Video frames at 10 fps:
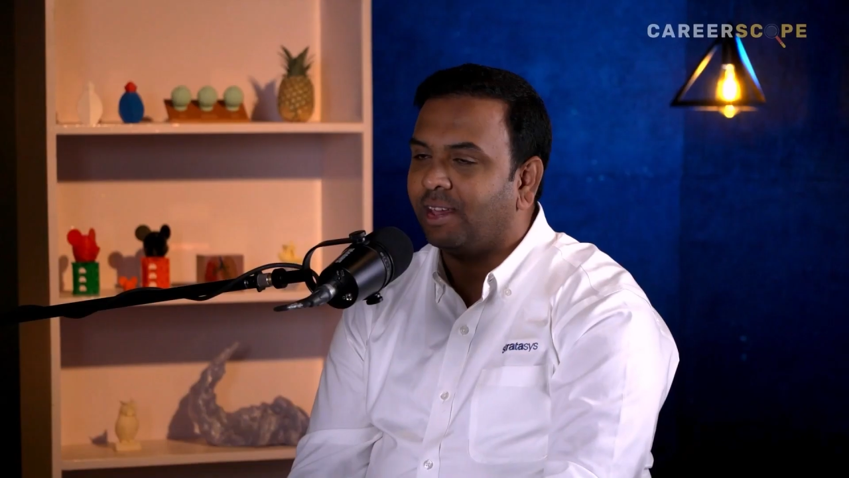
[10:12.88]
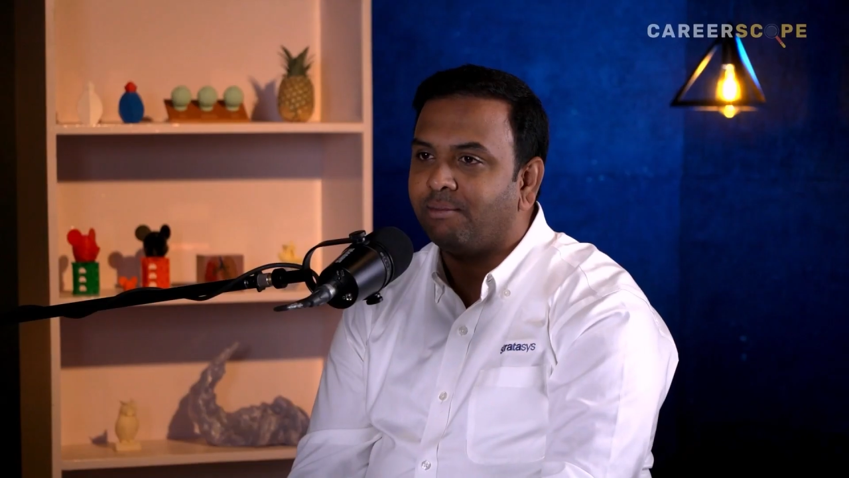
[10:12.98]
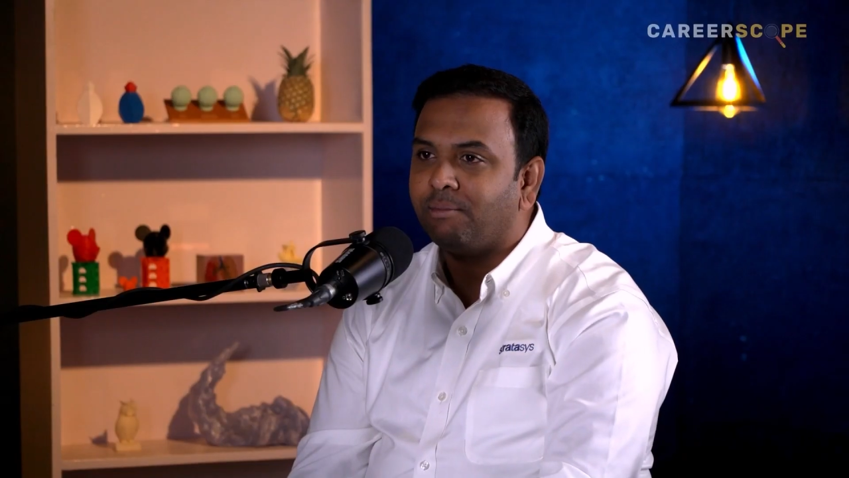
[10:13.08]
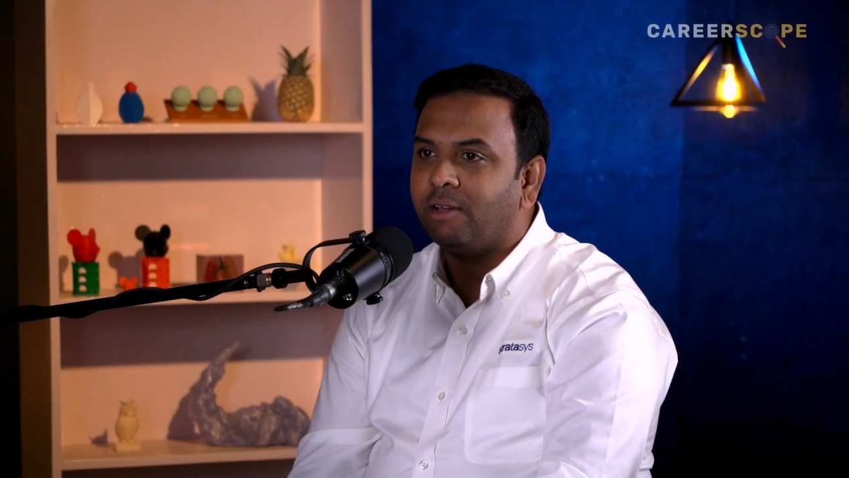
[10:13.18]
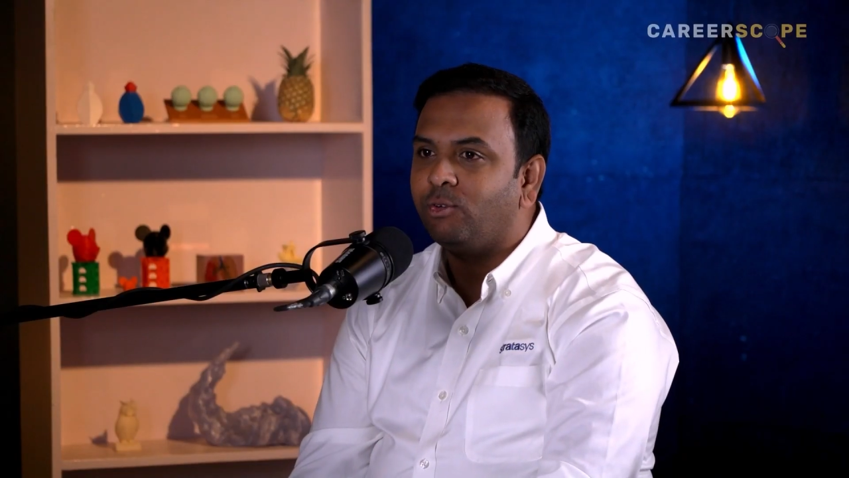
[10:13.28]

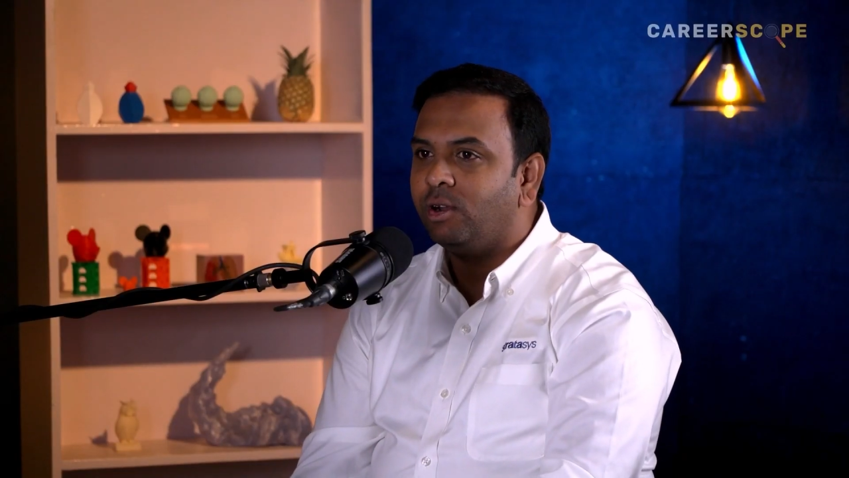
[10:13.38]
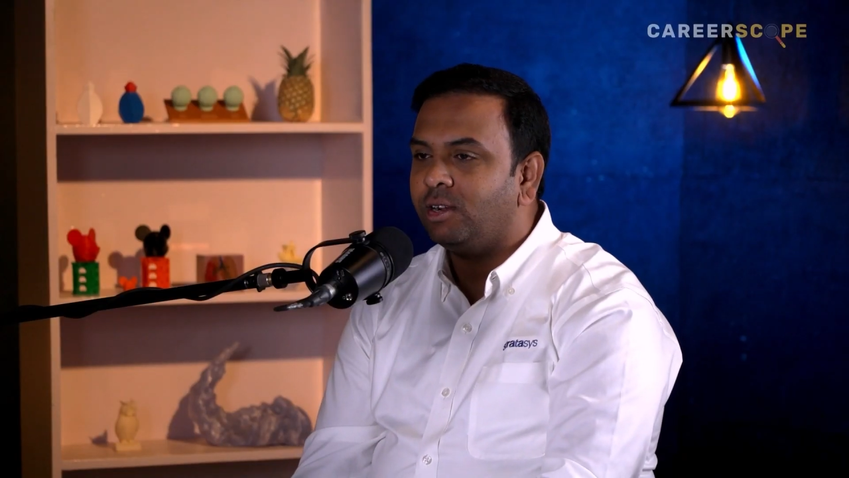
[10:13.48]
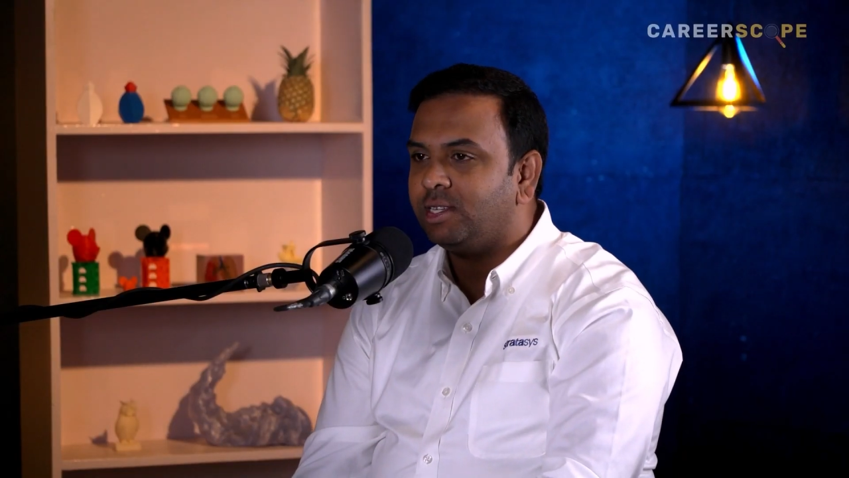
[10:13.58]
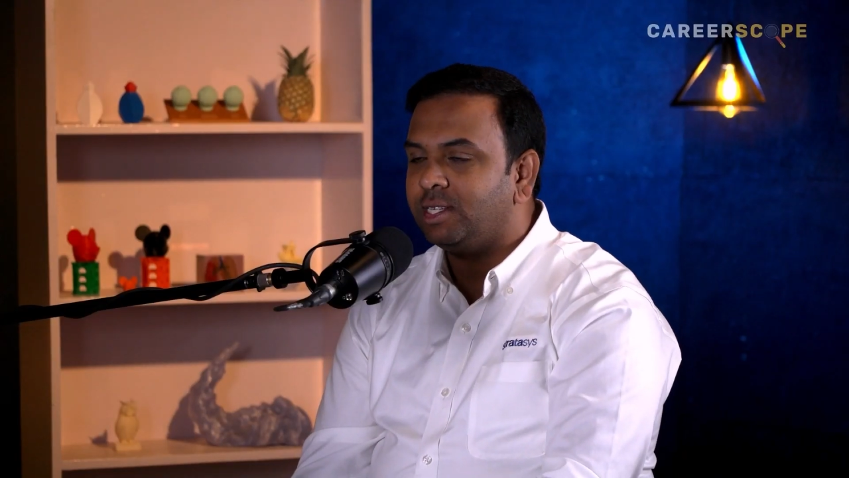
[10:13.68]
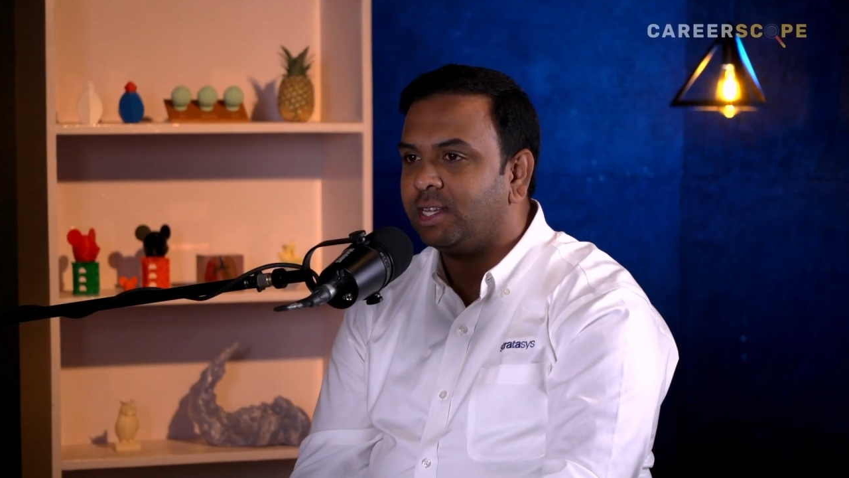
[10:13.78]
Yeah, I would
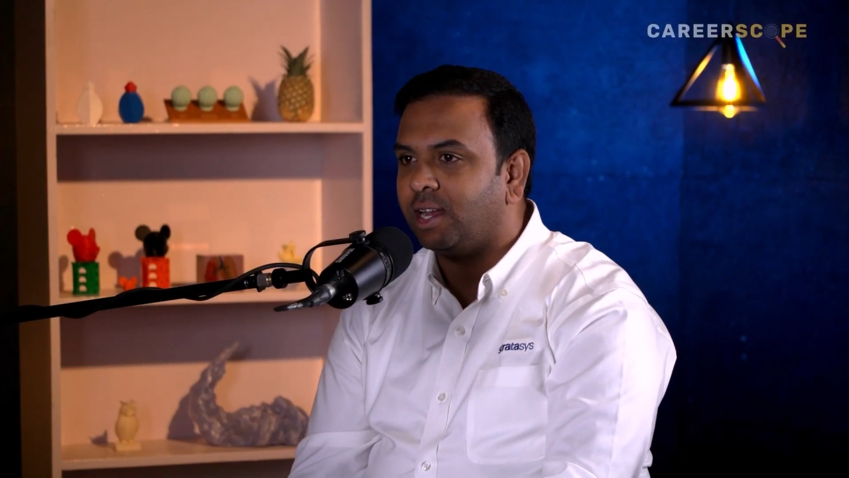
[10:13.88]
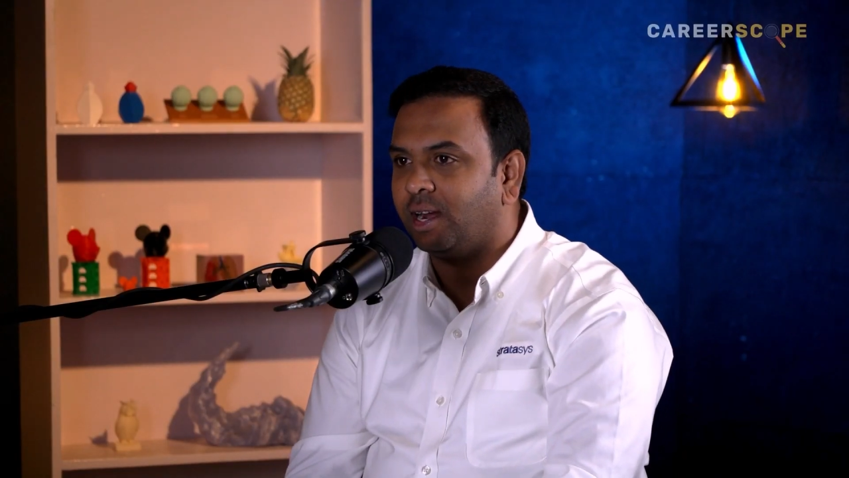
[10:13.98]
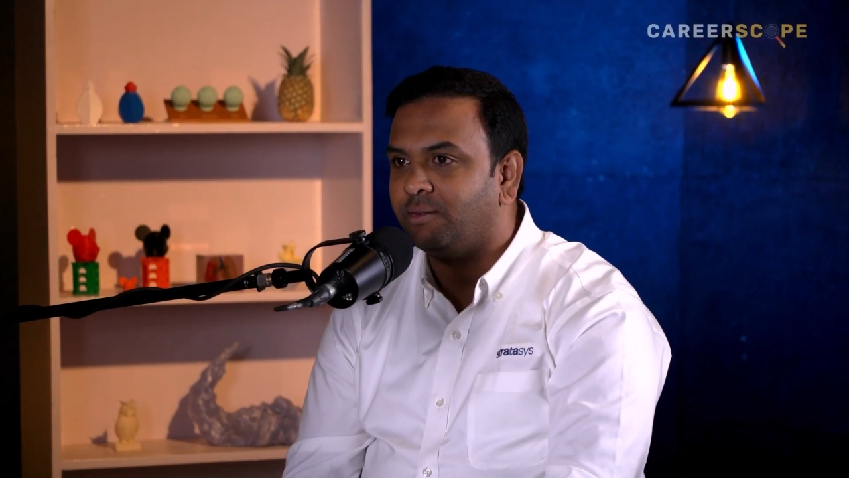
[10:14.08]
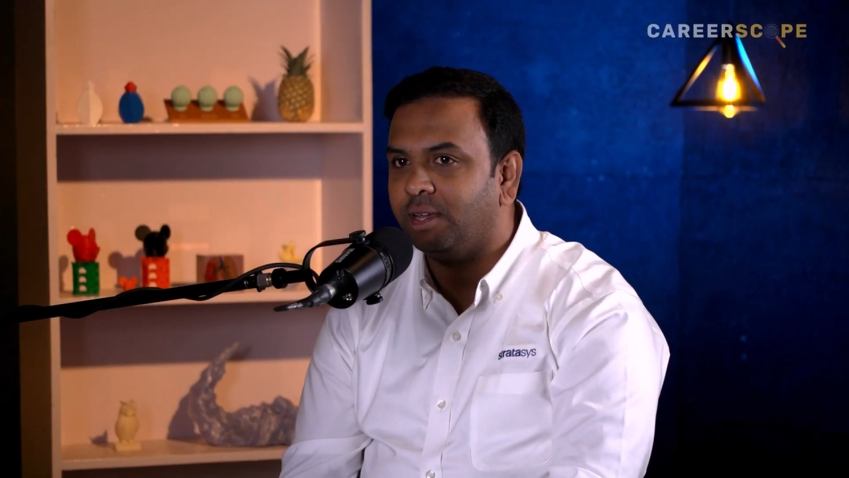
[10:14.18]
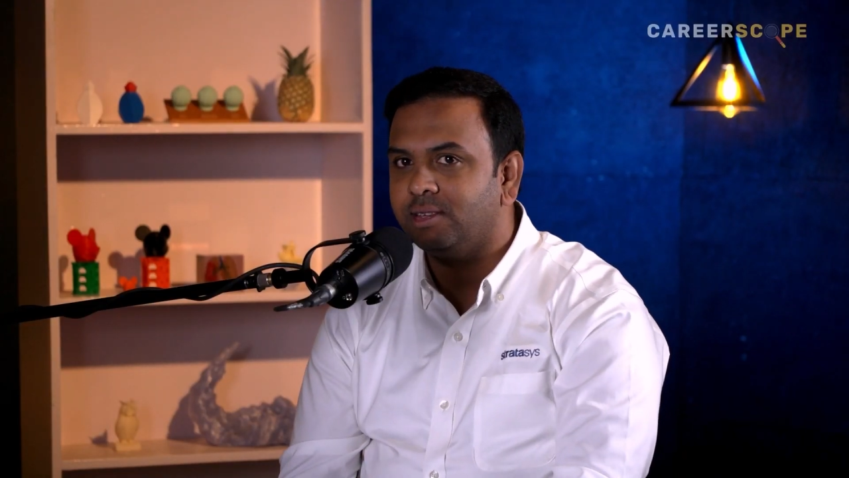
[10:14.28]
not say it's an
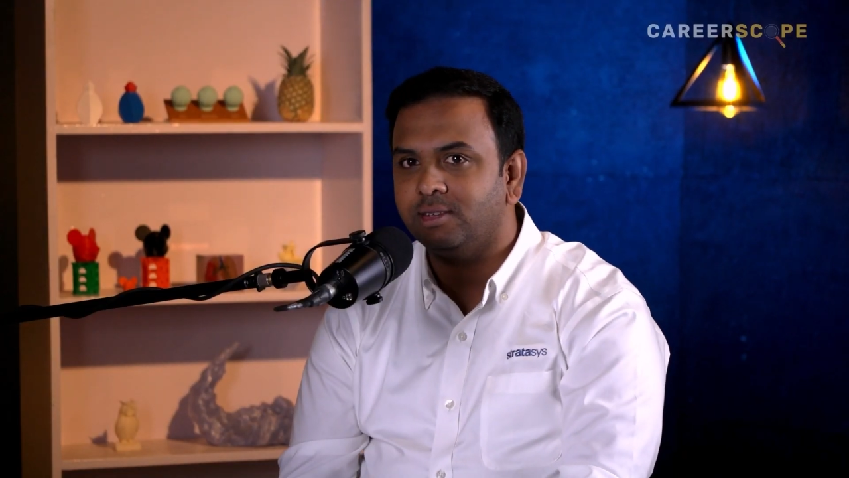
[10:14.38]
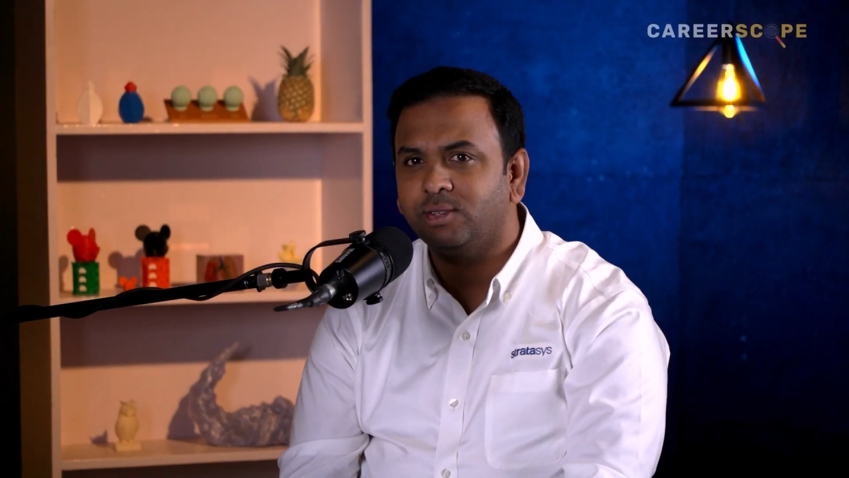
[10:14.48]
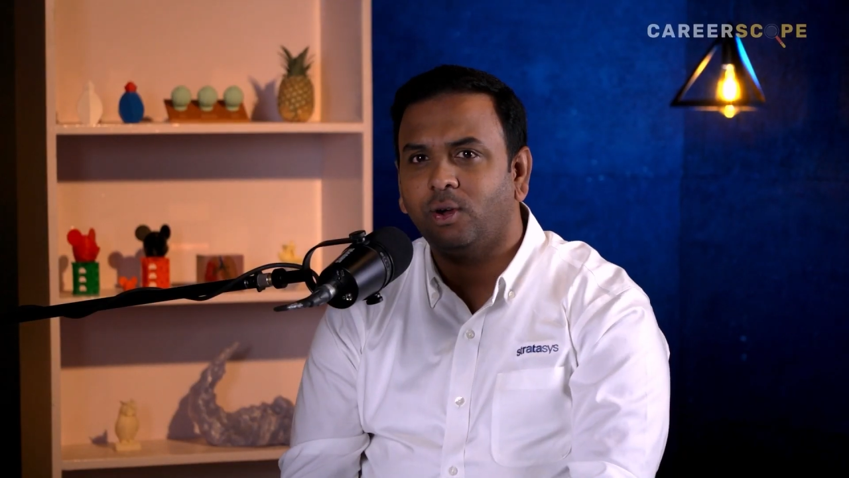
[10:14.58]
advice.